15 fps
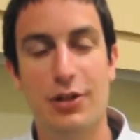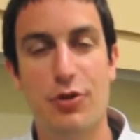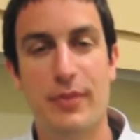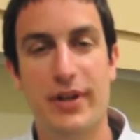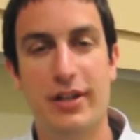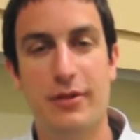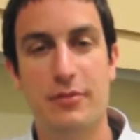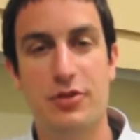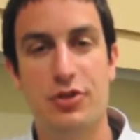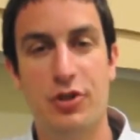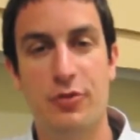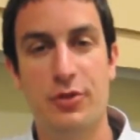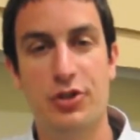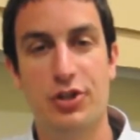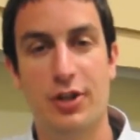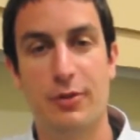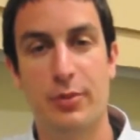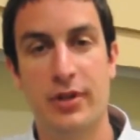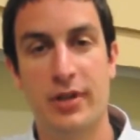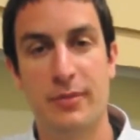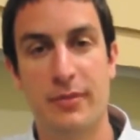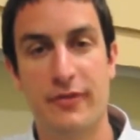Hello, my name is
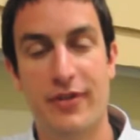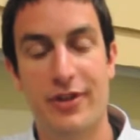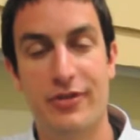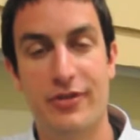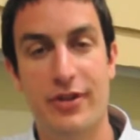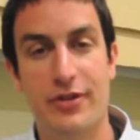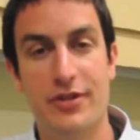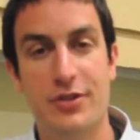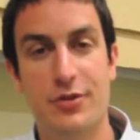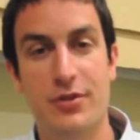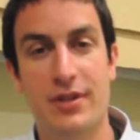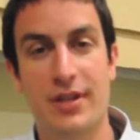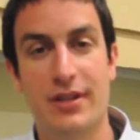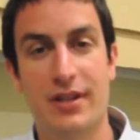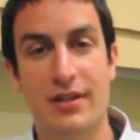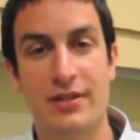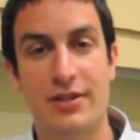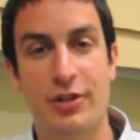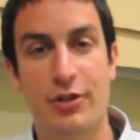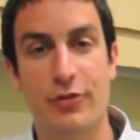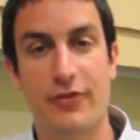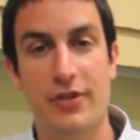Jeremy Shaba. I'm a veterinary student
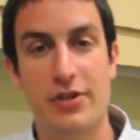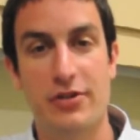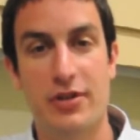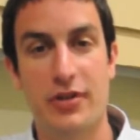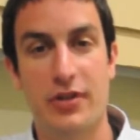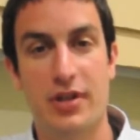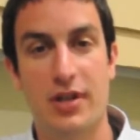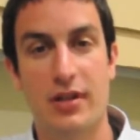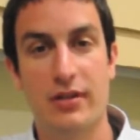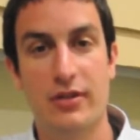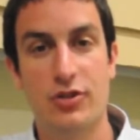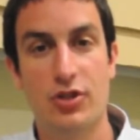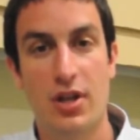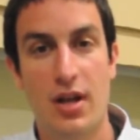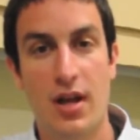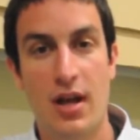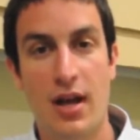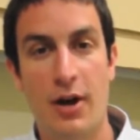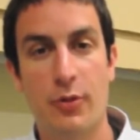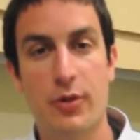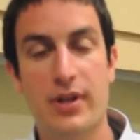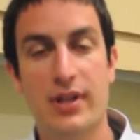at the Ontario Veterinary College.
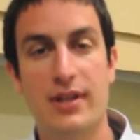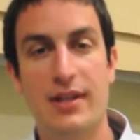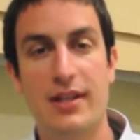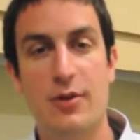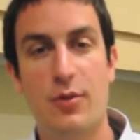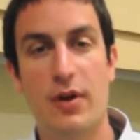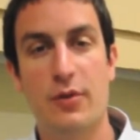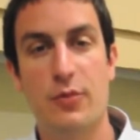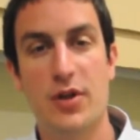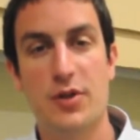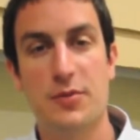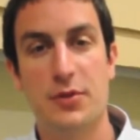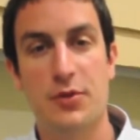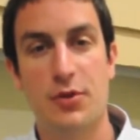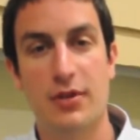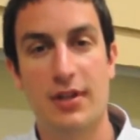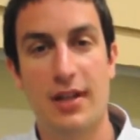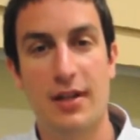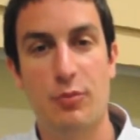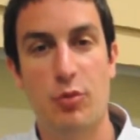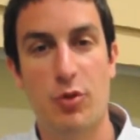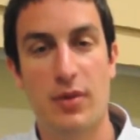I work in an equine
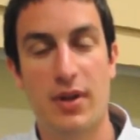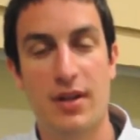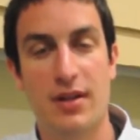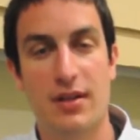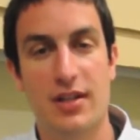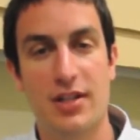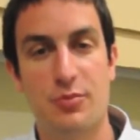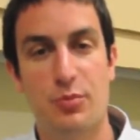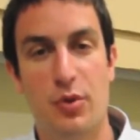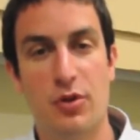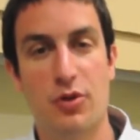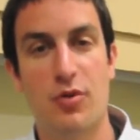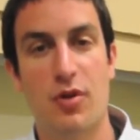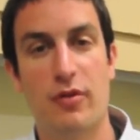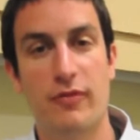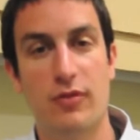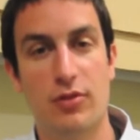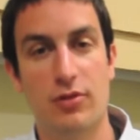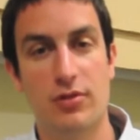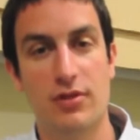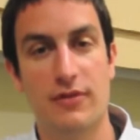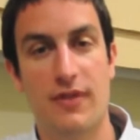respiratory lab where we analyze
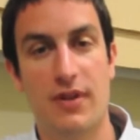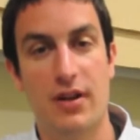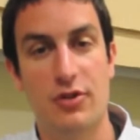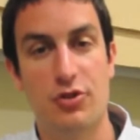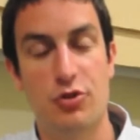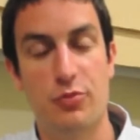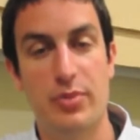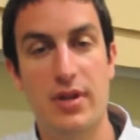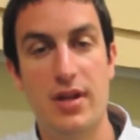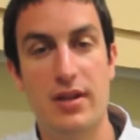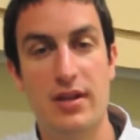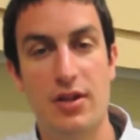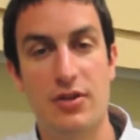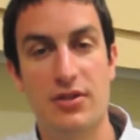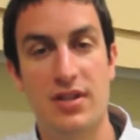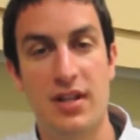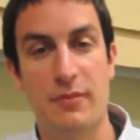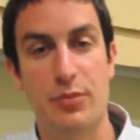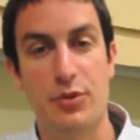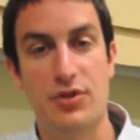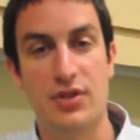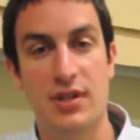bronchoalveolar lavage or
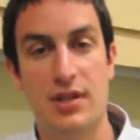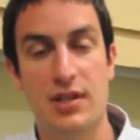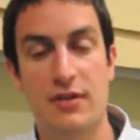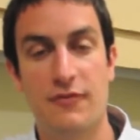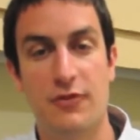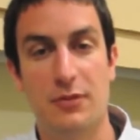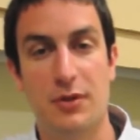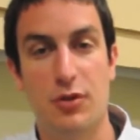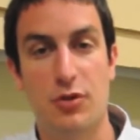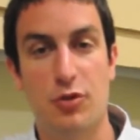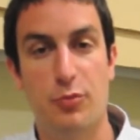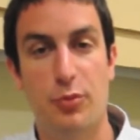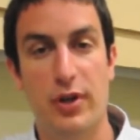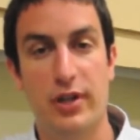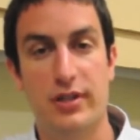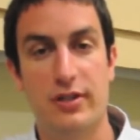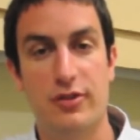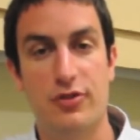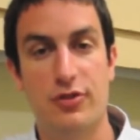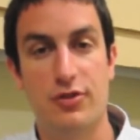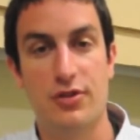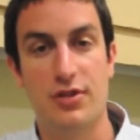BAL samples sent in from local
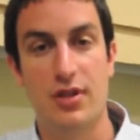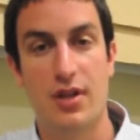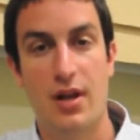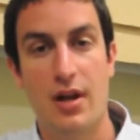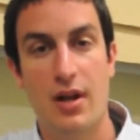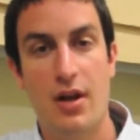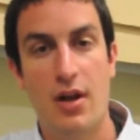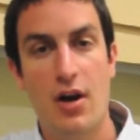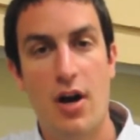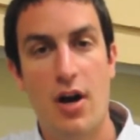practitioners.